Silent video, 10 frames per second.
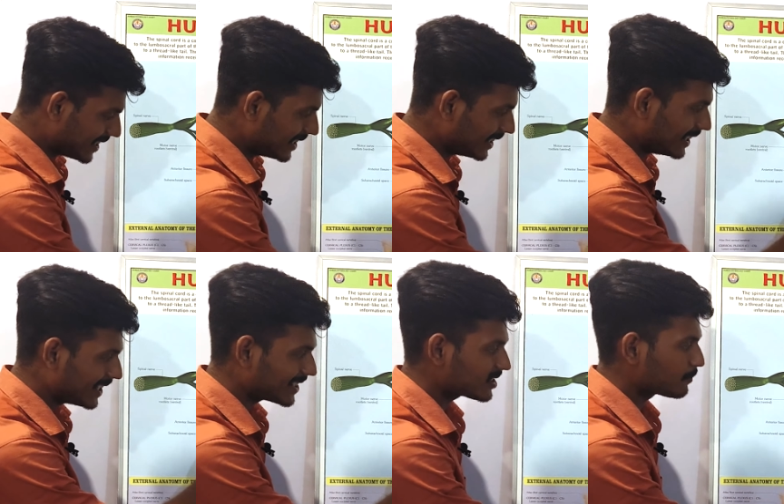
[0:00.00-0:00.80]
layers
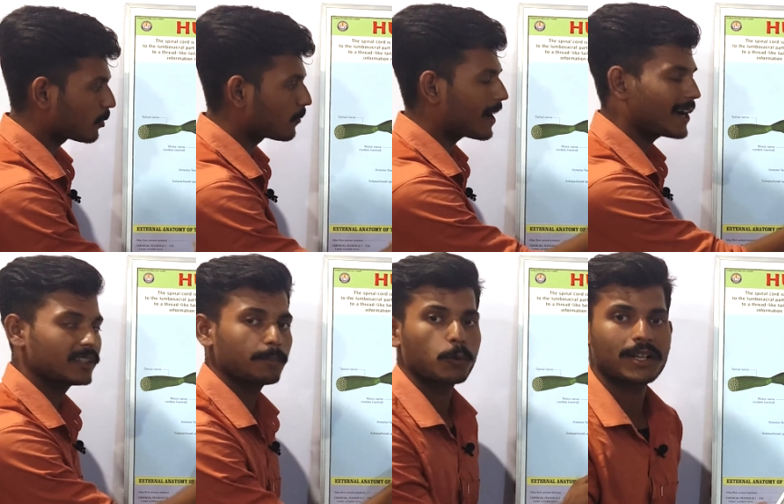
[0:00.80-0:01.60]
provide the
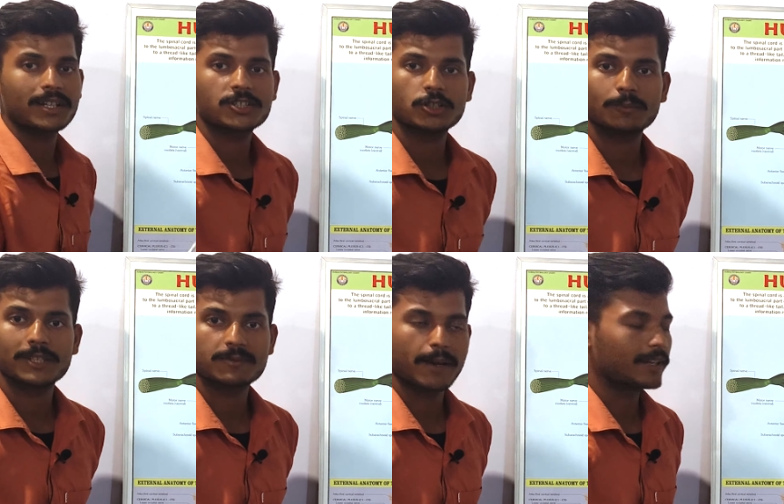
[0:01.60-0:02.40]
protection of the
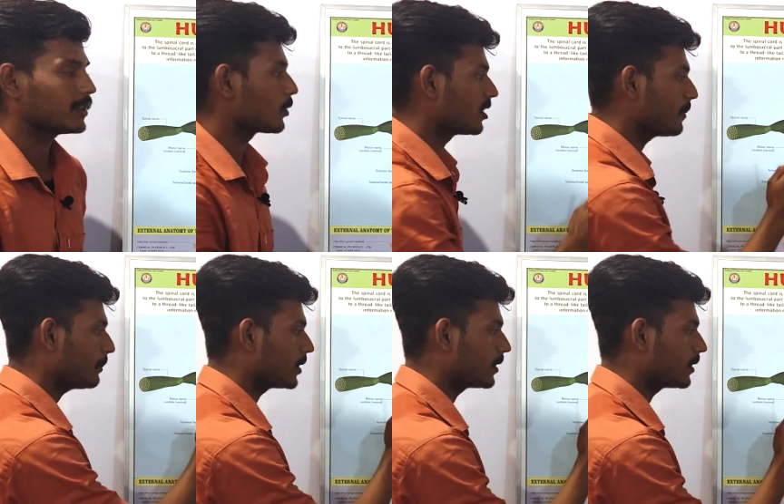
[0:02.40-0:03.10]
spinal cord. Remember,